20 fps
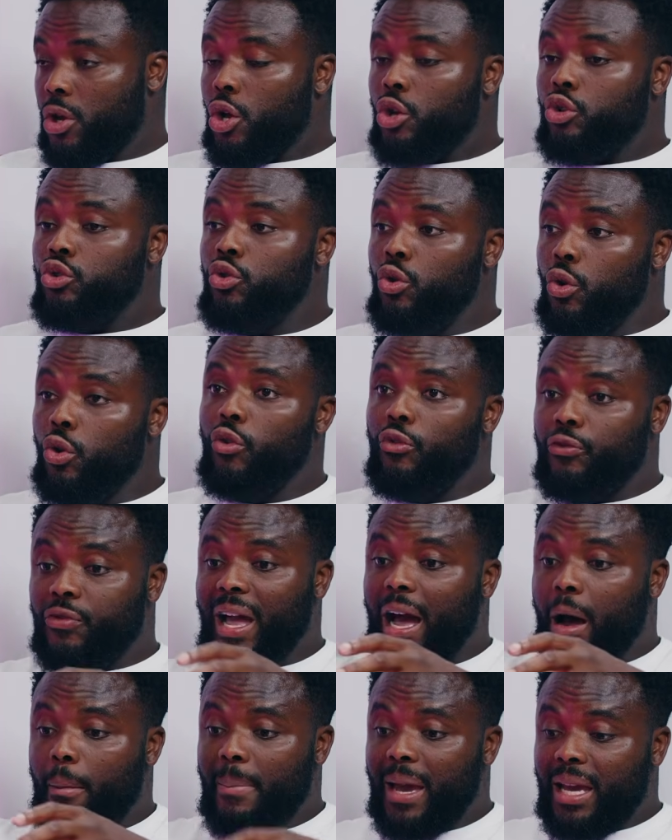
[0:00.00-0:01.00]
You've
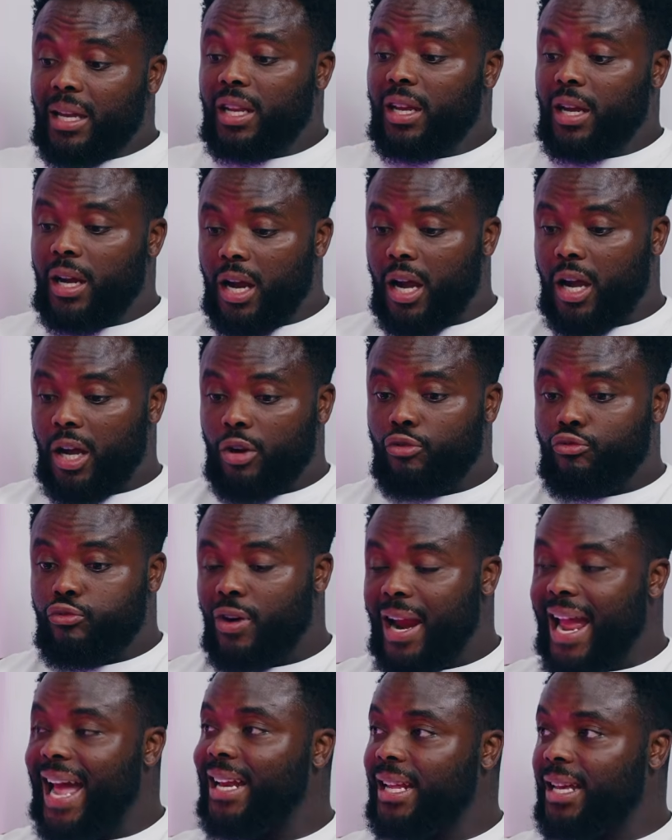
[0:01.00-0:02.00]
now made it a
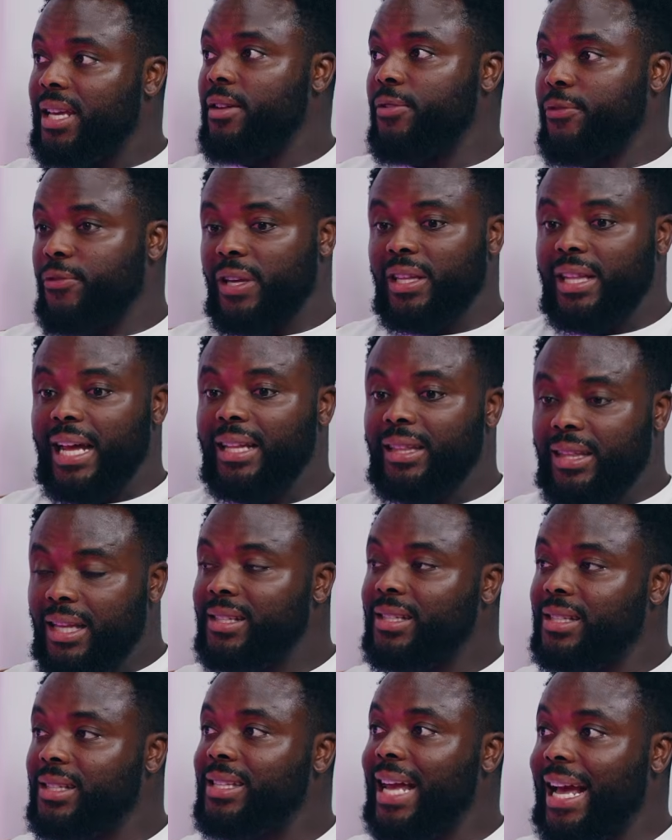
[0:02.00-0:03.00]
reality thing that
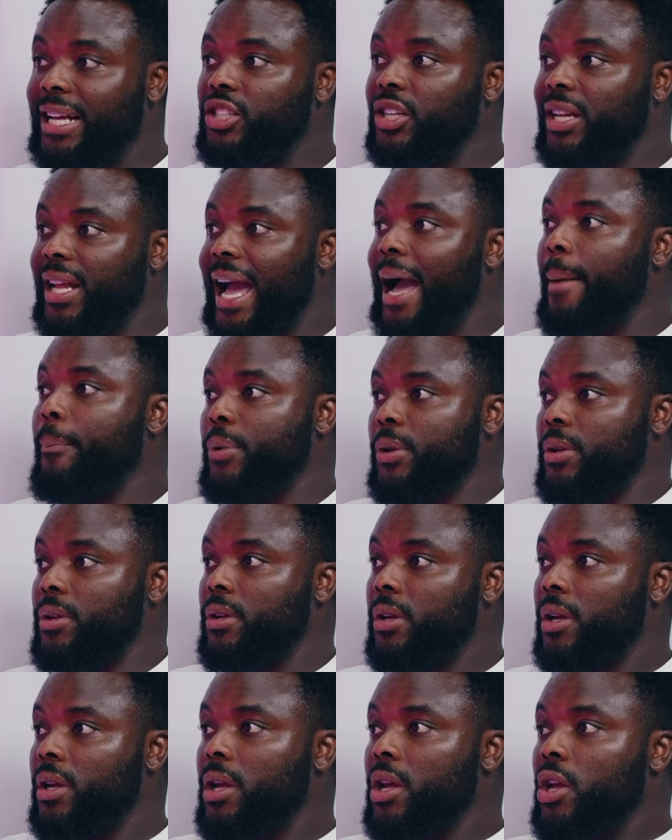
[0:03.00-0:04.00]
this has actually happened.
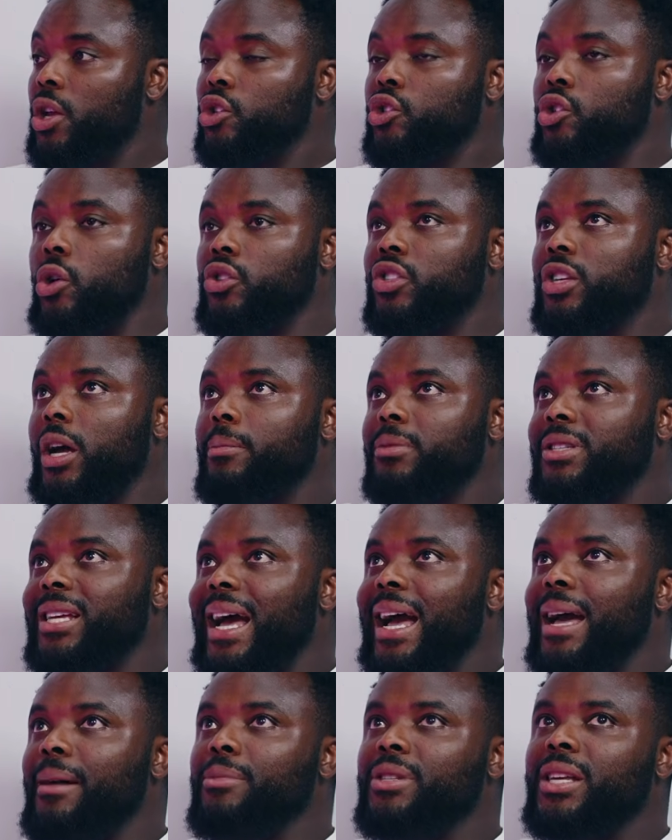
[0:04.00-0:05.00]
So
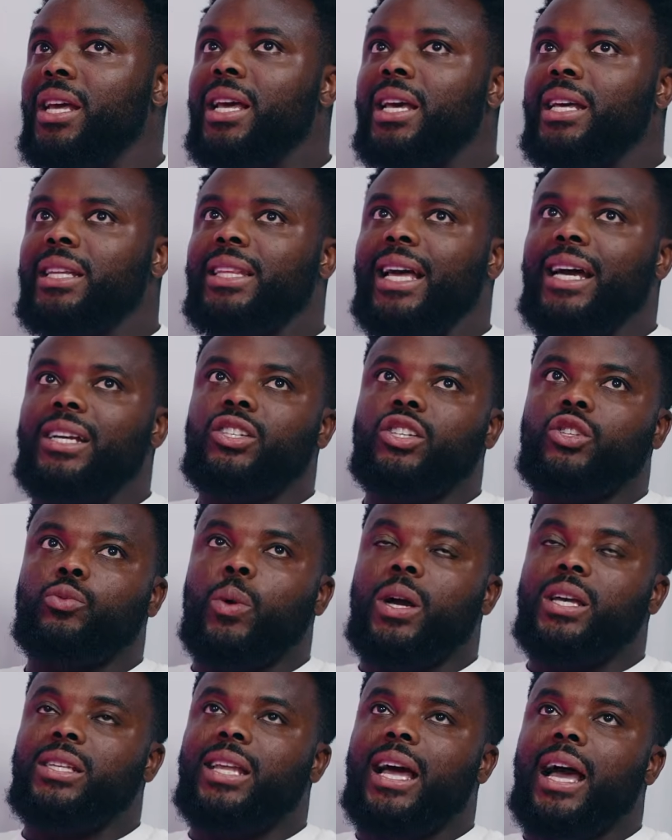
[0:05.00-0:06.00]
sometimes that's just
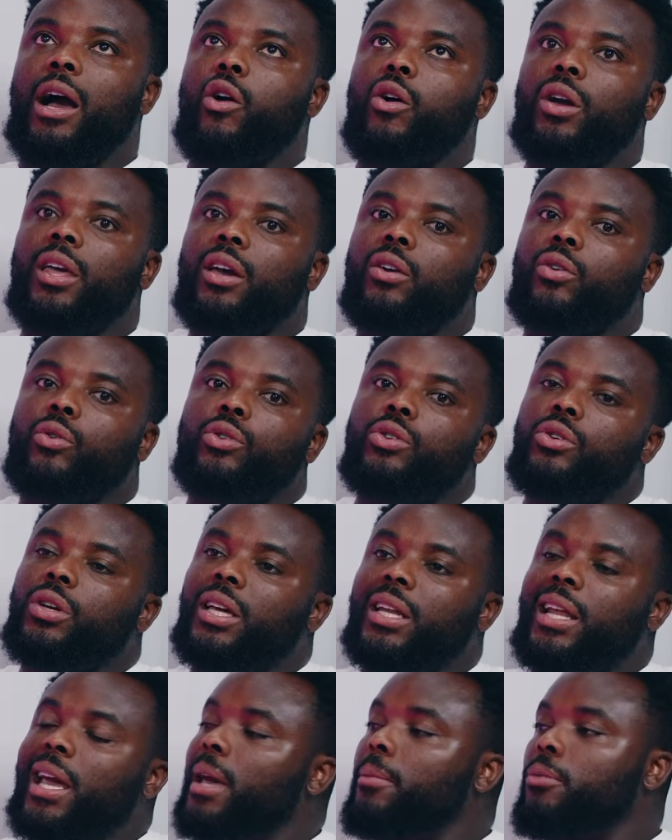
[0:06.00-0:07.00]
where it's like, okay, cool, you
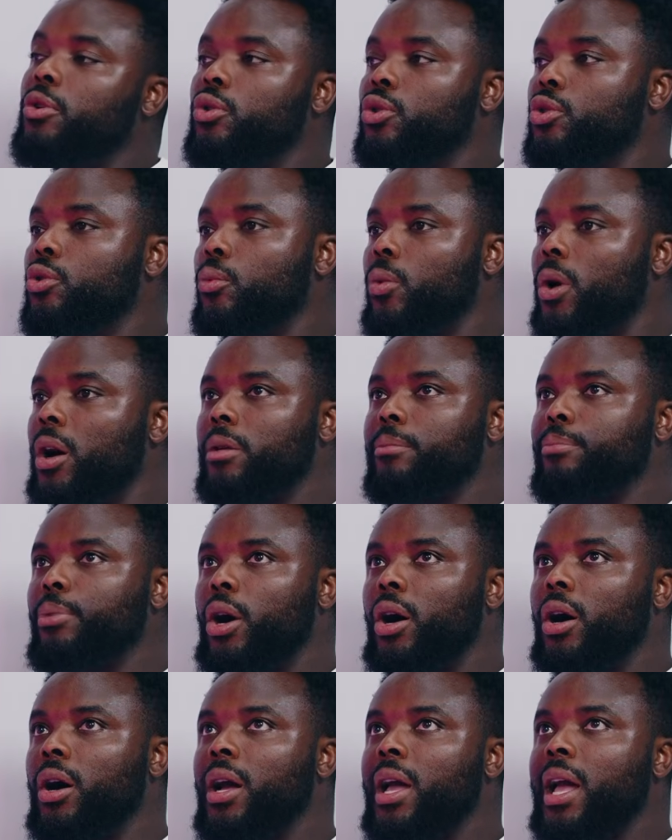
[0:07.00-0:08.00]
can hate me all you want,
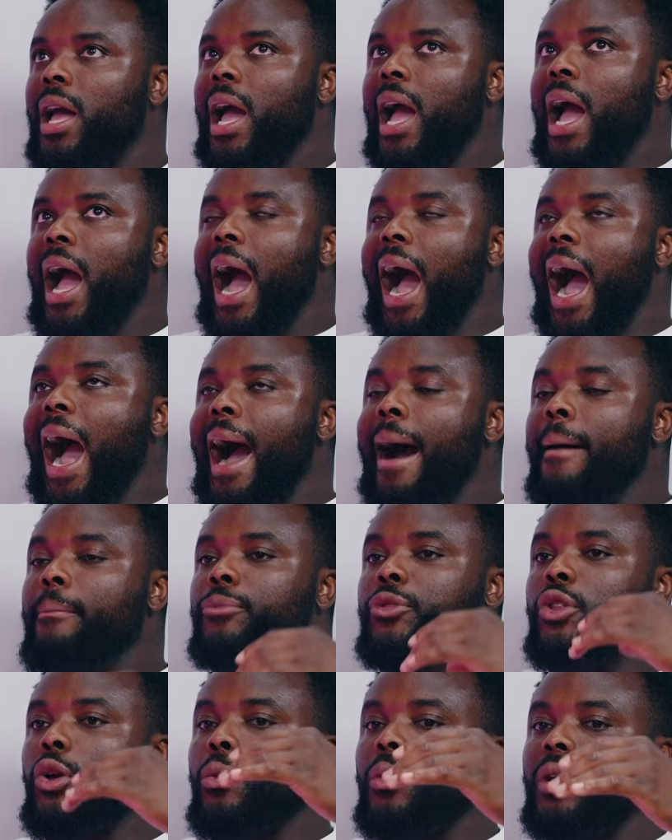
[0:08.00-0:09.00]
but I'm
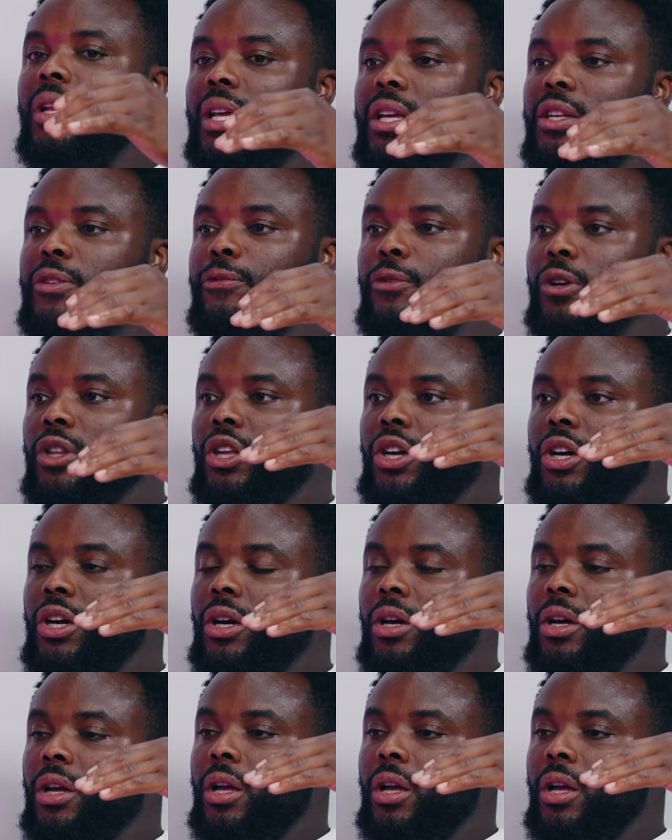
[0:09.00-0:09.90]
doing this for the